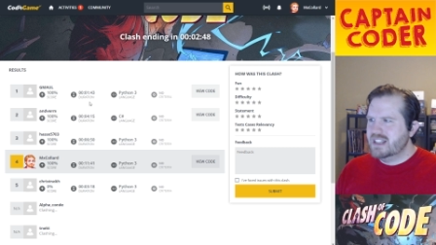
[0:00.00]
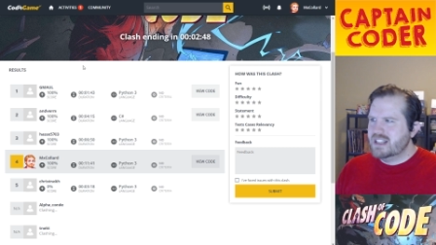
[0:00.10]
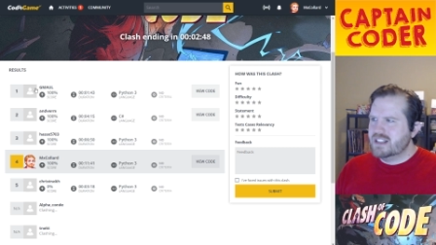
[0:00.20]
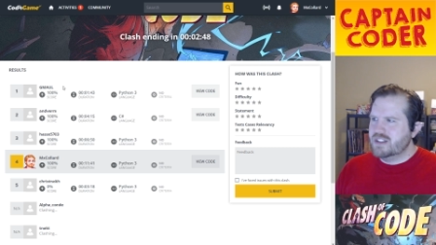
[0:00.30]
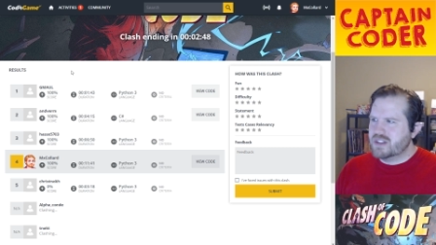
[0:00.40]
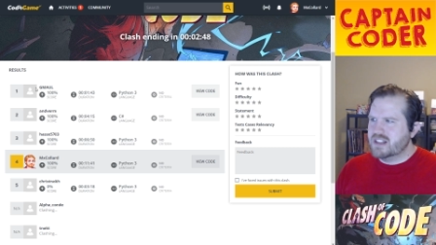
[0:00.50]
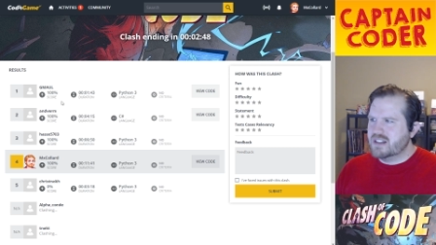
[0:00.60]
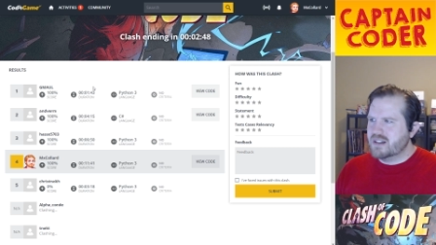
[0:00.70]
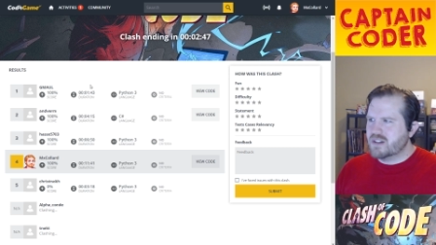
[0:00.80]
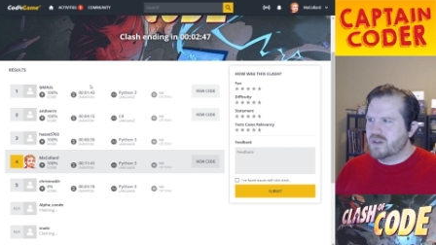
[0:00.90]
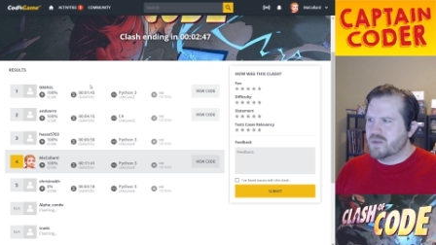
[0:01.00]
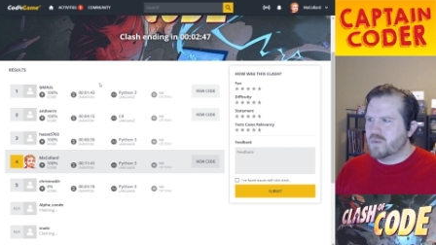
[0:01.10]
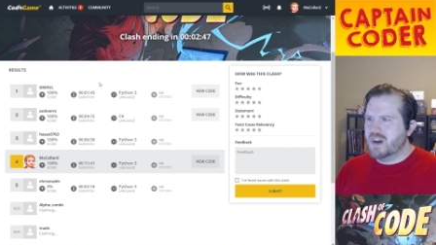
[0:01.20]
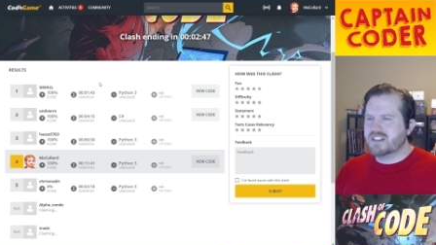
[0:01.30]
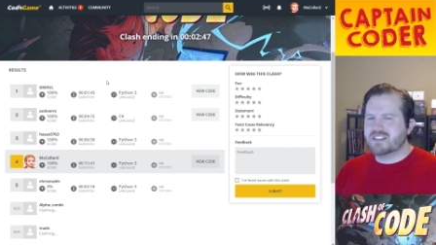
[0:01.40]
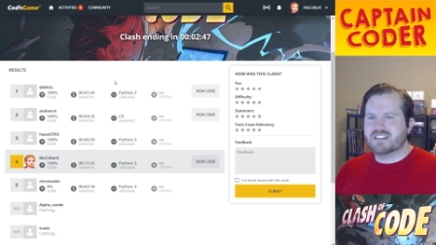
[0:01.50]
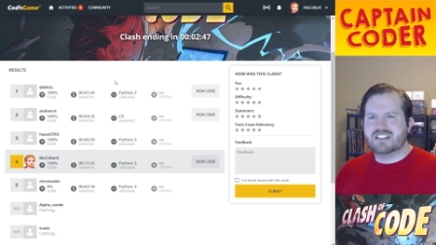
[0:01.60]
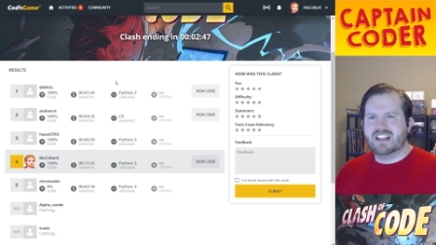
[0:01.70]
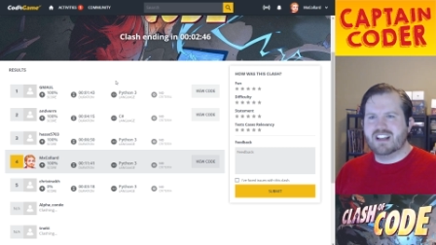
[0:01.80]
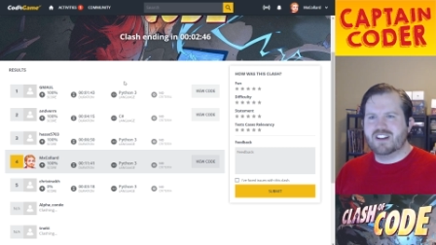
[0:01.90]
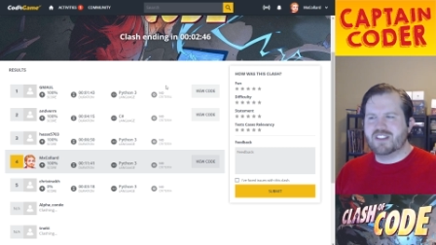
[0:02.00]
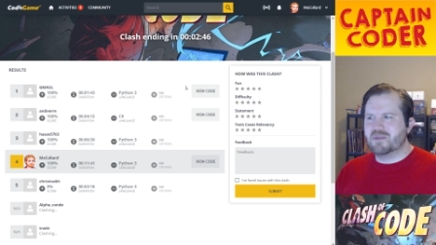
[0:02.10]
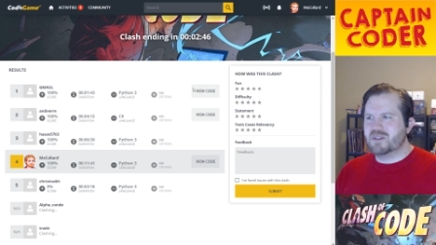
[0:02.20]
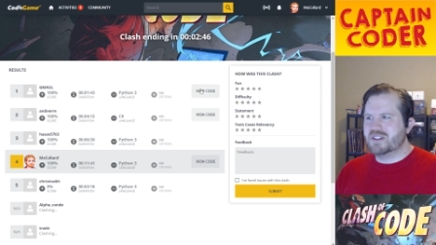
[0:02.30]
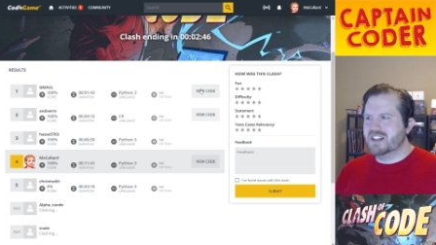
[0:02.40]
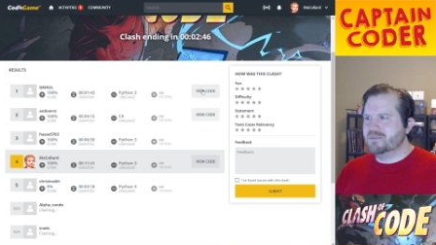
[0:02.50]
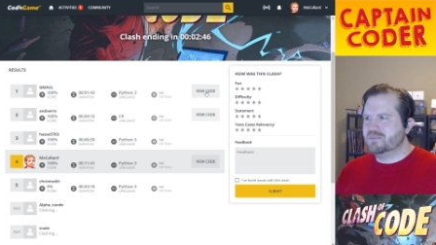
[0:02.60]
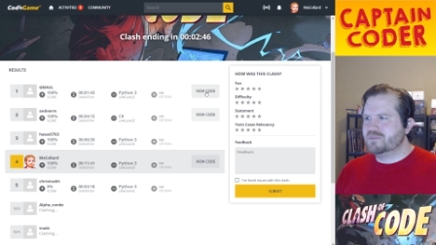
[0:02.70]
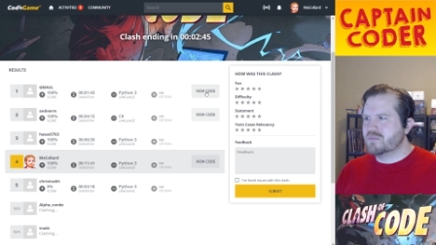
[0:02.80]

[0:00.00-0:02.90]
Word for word: You can go and watch, see how they were done.